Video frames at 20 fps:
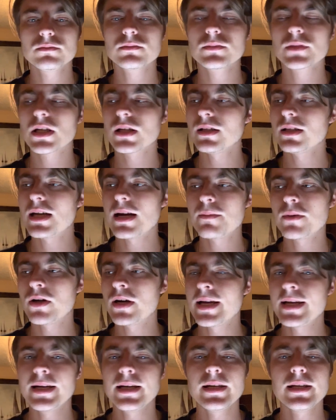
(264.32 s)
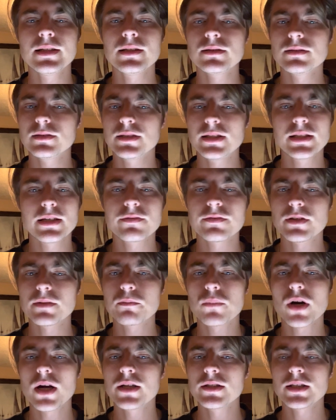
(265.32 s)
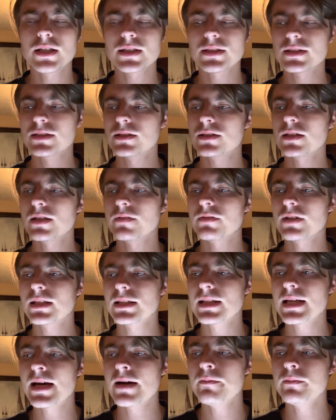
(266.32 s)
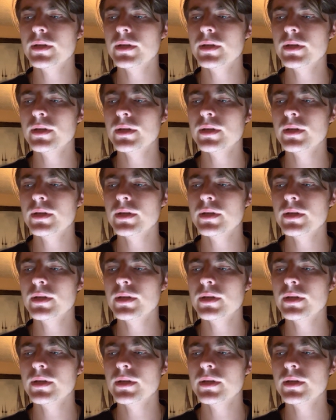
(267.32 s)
collaborated and did different projects and stuff like that.